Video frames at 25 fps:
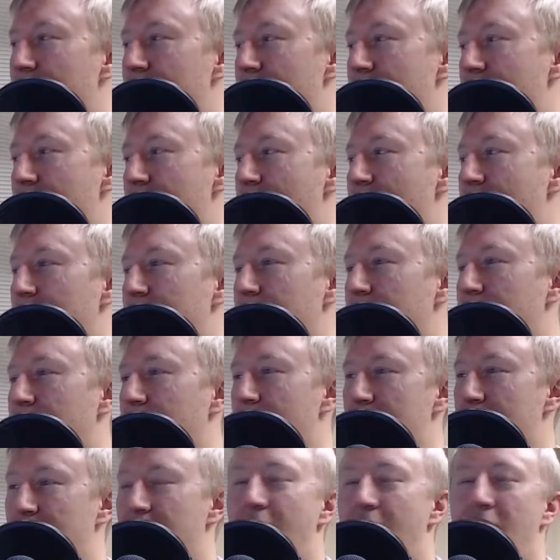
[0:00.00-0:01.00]
And when I
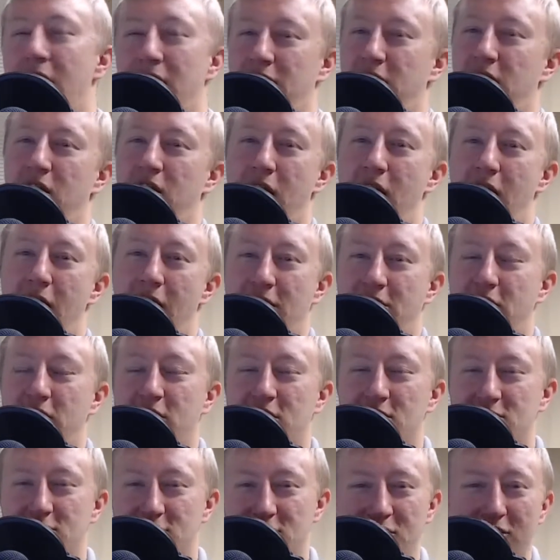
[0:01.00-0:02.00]
got here, I had like
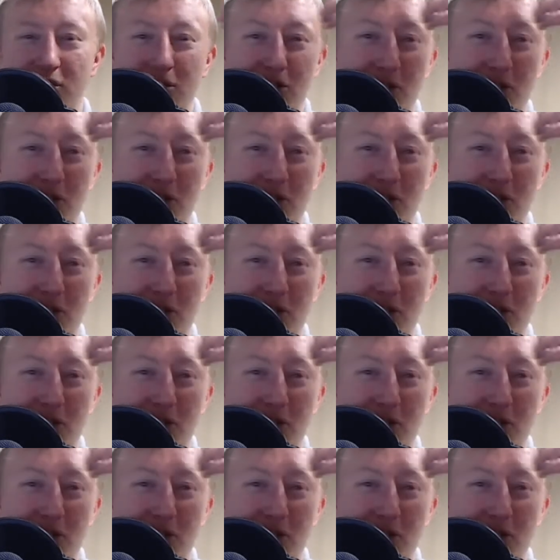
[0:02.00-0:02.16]
this new